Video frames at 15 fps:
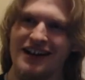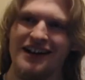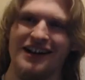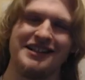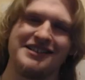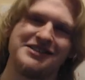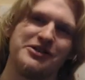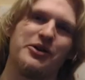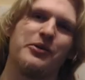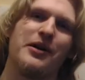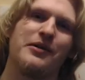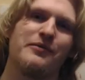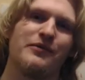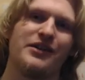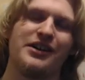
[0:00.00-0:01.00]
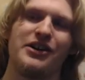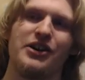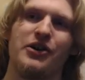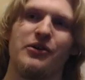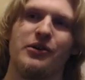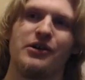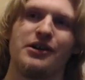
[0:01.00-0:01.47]
I saw one
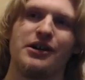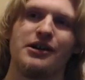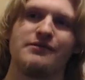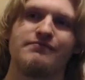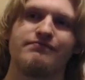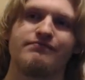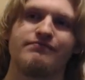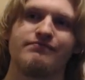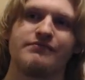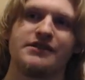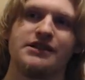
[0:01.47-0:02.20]
video on,